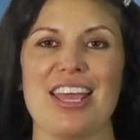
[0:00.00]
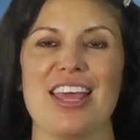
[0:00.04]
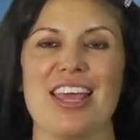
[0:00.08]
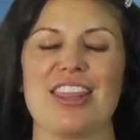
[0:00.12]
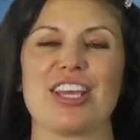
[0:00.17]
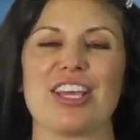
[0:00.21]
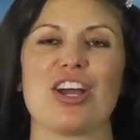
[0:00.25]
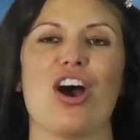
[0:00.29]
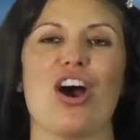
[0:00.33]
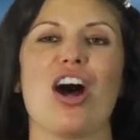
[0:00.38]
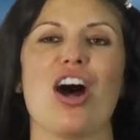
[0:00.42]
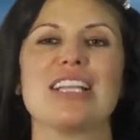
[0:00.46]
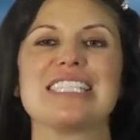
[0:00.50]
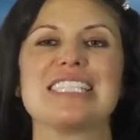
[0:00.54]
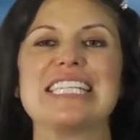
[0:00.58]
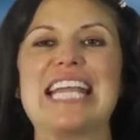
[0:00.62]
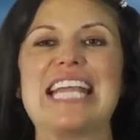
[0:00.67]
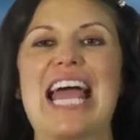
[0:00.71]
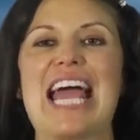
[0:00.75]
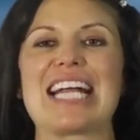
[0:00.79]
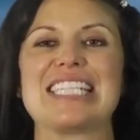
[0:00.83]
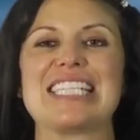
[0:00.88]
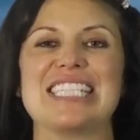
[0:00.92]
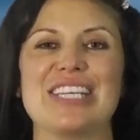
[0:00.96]
The
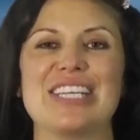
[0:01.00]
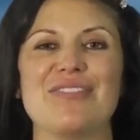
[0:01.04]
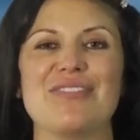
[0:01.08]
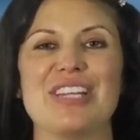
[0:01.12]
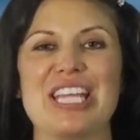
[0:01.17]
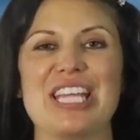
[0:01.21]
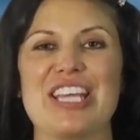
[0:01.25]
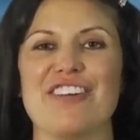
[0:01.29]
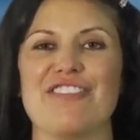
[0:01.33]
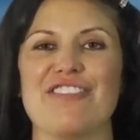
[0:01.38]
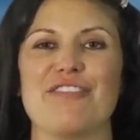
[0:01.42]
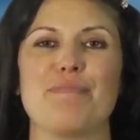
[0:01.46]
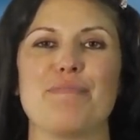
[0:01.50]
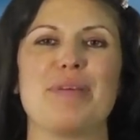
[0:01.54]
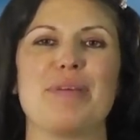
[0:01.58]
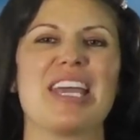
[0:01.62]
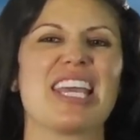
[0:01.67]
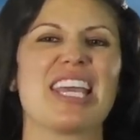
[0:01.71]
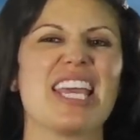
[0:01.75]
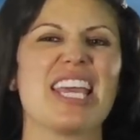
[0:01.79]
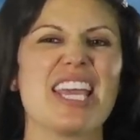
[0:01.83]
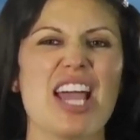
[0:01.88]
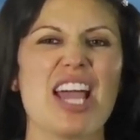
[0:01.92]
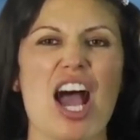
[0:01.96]
constant activity of
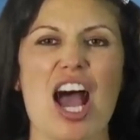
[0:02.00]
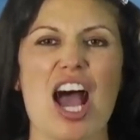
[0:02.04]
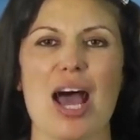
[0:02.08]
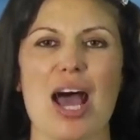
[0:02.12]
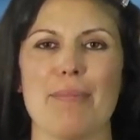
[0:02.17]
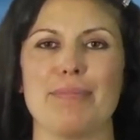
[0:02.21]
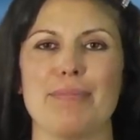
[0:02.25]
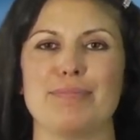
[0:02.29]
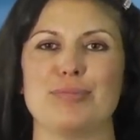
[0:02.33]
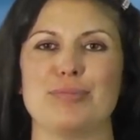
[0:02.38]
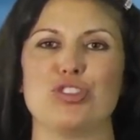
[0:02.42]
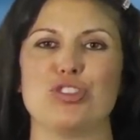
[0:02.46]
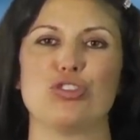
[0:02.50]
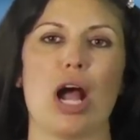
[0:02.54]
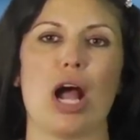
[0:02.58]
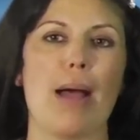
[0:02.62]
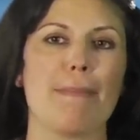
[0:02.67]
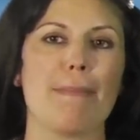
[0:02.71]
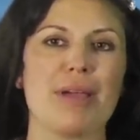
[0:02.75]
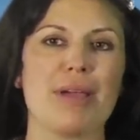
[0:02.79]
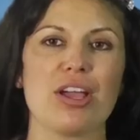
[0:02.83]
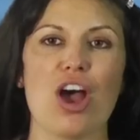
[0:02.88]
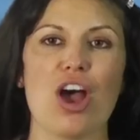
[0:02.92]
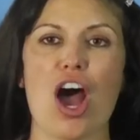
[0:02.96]
picking up,
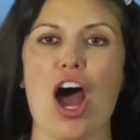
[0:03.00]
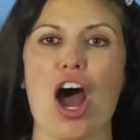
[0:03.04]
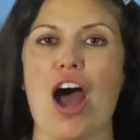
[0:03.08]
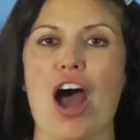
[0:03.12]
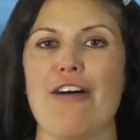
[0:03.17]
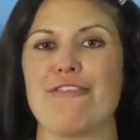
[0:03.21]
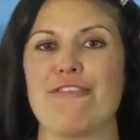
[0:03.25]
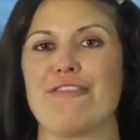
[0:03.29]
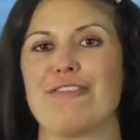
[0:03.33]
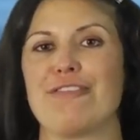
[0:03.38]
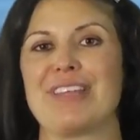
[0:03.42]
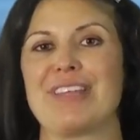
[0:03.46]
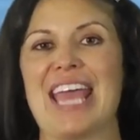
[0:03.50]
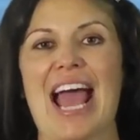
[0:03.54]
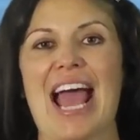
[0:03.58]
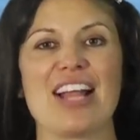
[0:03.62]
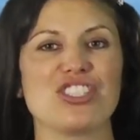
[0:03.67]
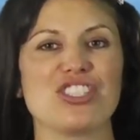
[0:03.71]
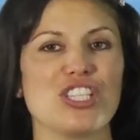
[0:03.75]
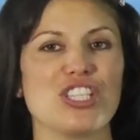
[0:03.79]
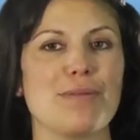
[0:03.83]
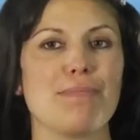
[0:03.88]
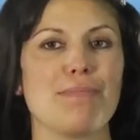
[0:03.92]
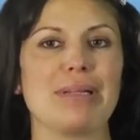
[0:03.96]
dropping off,
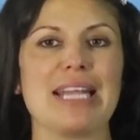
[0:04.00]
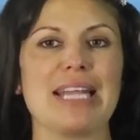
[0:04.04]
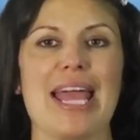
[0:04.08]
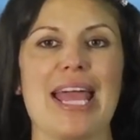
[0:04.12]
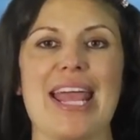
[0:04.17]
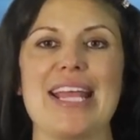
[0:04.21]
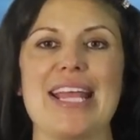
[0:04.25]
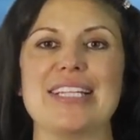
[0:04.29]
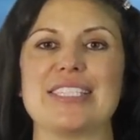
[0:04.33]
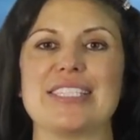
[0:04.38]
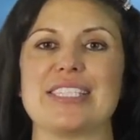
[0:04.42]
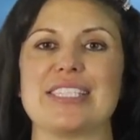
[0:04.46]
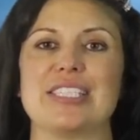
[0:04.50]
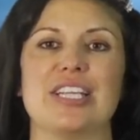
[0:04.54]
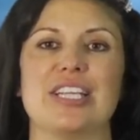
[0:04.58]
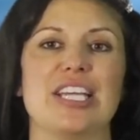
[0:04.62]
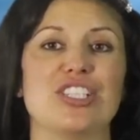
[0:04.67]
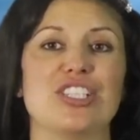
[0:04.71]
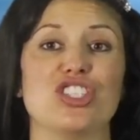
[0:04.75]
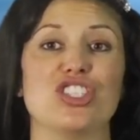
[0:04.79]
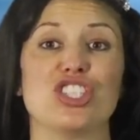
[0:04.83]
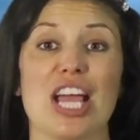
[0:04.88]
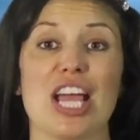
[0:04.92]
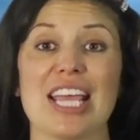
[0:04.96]
catching planes, and,
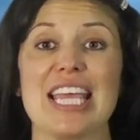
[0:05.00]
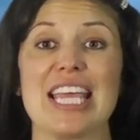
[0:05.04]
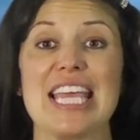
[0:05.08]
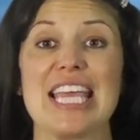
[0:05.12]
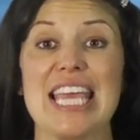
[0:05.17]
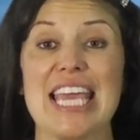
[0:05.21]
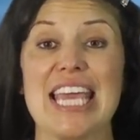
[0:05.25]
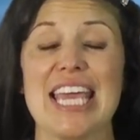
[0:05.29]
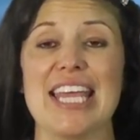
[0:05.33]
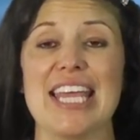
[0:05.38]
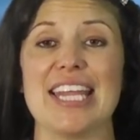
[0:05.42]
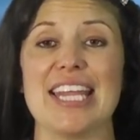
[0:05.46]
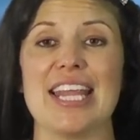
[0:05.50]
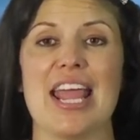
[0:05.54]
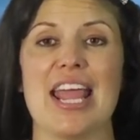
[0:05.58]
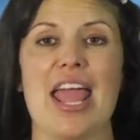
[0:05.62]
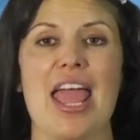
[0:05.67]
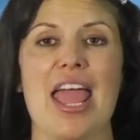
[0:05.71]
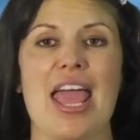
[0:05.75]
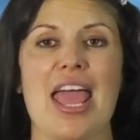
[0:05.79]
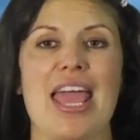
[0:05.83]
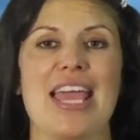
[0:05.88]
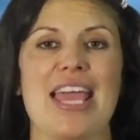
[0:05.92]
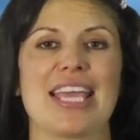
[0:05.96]
and checking in
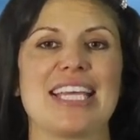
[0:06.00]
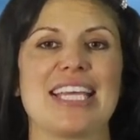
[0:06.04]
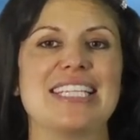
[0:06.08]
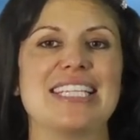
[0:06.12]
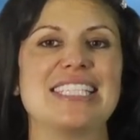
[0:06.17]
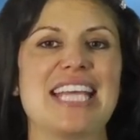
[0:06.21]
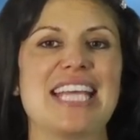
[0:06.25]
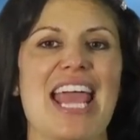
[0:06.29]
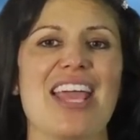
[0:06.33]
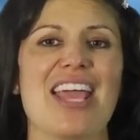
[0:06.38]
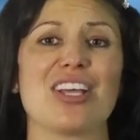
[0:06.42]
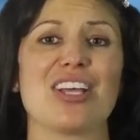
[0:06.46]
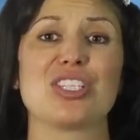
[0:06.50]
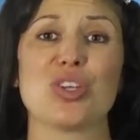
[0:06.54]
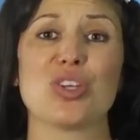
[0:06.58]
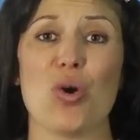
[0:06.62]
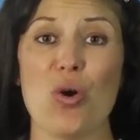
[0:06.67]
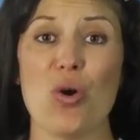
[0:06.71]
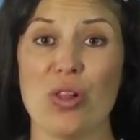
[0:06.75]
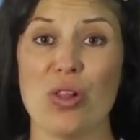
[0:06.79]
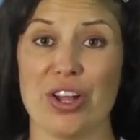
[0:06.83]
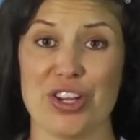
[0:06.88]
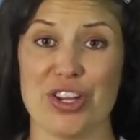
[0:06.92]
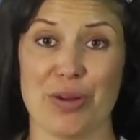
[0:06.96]
can take a
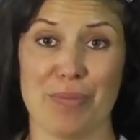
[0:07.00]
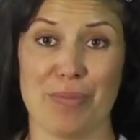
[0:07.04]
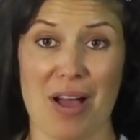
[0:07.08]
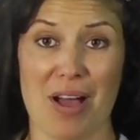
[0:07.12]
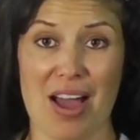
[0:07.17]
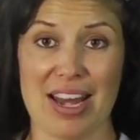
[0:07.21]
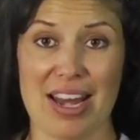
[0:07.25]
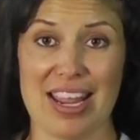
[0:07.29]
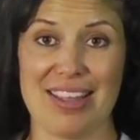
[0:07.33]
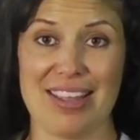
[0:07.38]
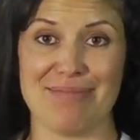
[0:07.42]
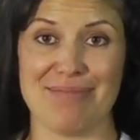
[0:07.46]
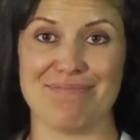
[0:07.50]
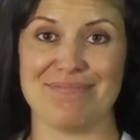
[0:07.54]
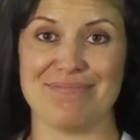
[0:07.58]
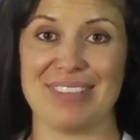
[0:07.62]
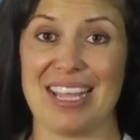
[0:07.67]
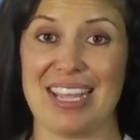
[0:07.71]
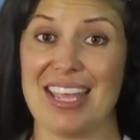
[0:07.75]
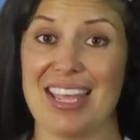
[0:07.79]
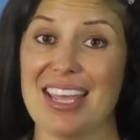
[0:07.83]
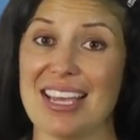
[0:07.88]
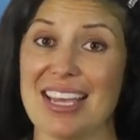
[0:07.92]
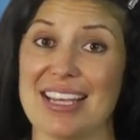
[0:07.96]
toll on your body.
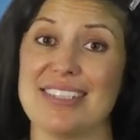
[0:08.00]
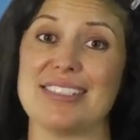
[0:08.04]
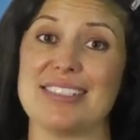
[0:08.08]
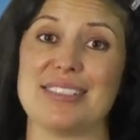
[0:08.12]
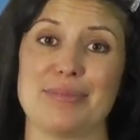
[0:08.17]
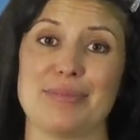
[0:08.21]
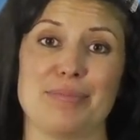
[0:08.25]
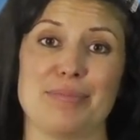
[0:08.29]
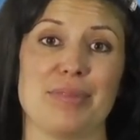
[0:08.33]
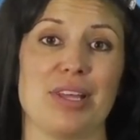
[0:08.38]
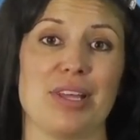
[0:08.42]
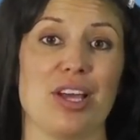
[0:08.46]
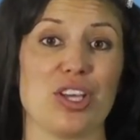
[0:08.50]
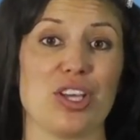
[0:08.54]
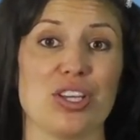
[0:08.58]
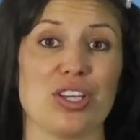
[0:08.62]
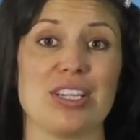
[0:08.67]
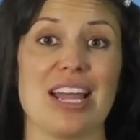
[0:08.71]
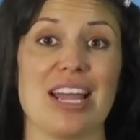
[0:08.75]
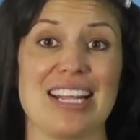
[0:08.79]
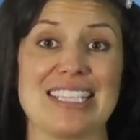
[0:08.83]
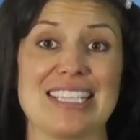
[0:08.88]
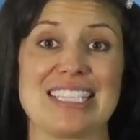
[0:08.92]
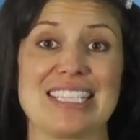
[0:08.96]
And a
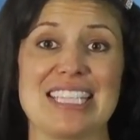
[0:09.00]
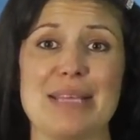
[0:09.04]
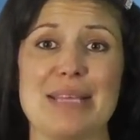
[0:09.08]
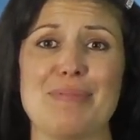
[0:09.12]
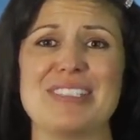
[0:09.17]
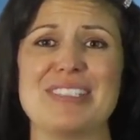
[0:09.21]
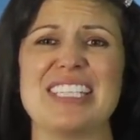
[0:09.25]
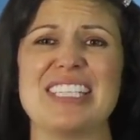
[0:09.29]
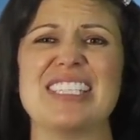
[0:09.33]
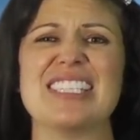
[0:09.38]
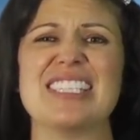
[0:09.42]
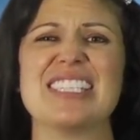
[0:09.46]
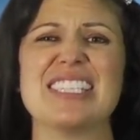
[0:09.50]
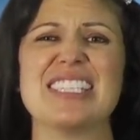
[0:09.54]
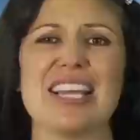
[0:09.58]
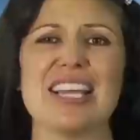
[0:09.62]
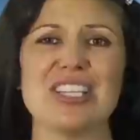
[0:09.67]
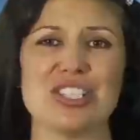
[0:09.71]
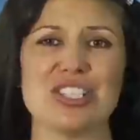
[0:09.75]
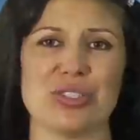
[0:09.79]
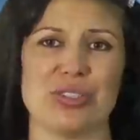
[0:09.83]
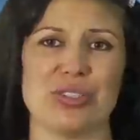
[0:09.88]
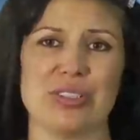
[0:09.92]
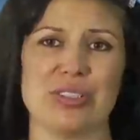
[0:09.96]
good night's sleep is
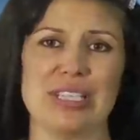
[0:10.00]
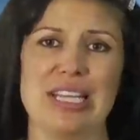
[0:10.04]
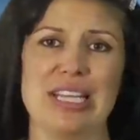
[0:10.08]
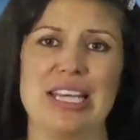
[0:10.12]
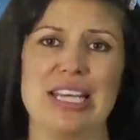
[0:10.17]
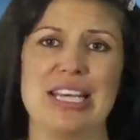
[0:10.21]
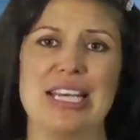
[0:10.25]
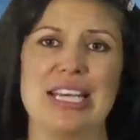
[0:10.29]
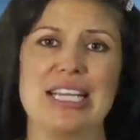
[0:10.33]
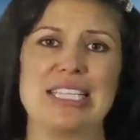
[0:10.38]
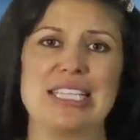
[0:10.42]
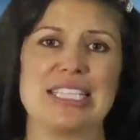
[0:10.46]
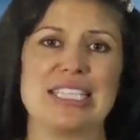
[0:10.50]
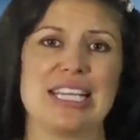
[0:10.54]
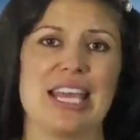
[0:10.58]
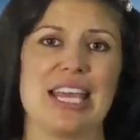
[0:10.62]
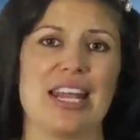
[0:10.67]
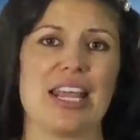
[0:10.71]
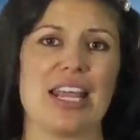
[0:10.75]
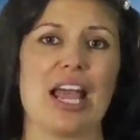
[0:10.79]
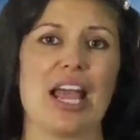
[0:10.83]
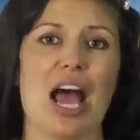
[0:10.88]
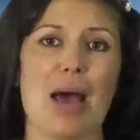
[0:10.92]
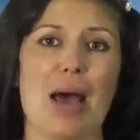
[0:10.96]
essential to
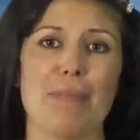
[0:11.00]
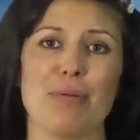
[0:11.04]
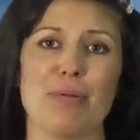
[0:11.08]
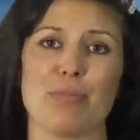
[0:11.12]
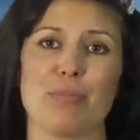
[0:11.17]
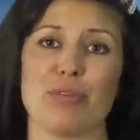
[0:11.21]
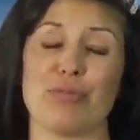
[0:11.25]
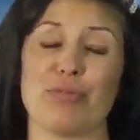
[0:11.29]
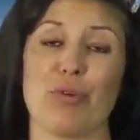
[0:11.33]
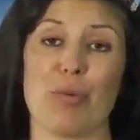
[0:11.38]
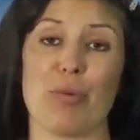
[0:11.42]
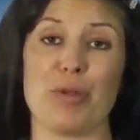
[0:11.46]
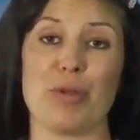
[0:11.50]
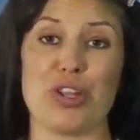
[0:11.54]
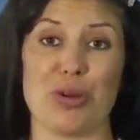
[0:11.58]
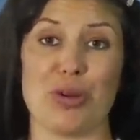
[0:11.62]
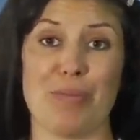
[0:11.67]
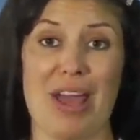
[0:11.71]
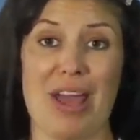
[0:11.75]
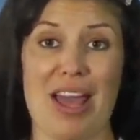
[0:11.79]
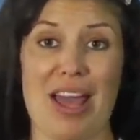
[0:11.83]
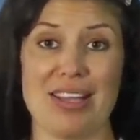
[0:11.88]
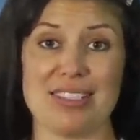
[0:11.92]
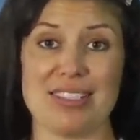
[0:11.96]
getting up and performing your
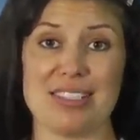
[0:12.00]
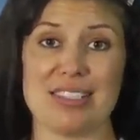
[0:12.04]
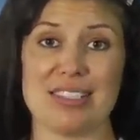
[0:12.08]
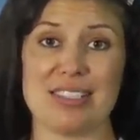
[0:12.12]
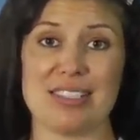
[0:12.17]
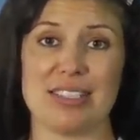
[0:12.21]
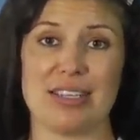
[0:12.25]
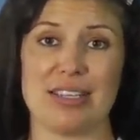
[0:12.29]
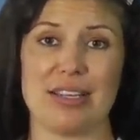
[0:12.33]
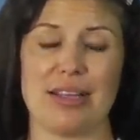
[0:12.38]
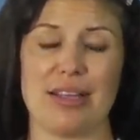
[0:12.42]
best.